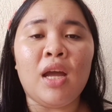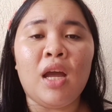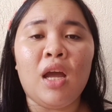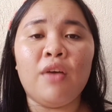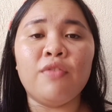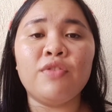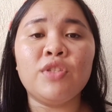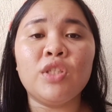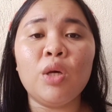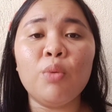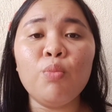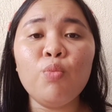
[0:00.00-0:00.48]

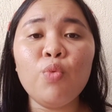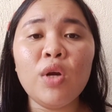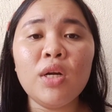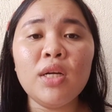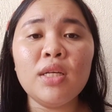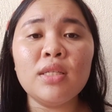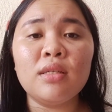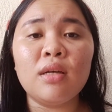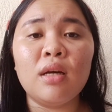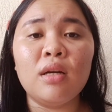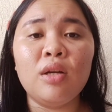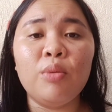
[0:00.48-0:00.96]
If someone
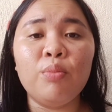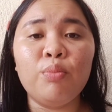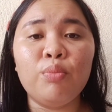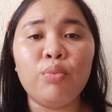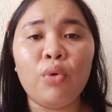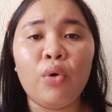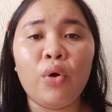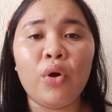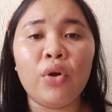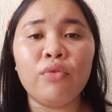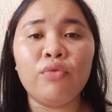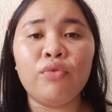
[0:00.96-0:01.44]
is
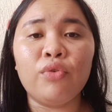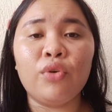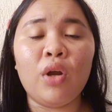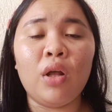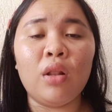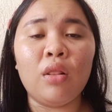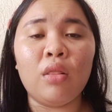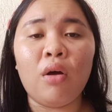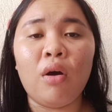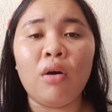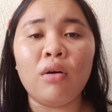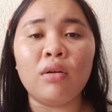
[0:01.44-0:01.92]
unemployed for a
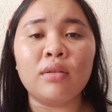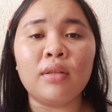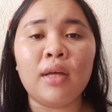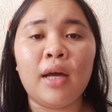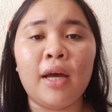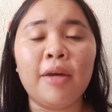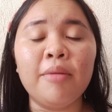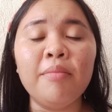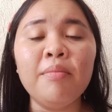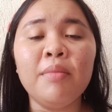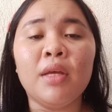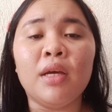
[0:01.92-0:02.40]
long
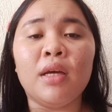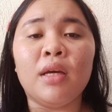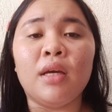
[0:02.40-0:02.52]
time,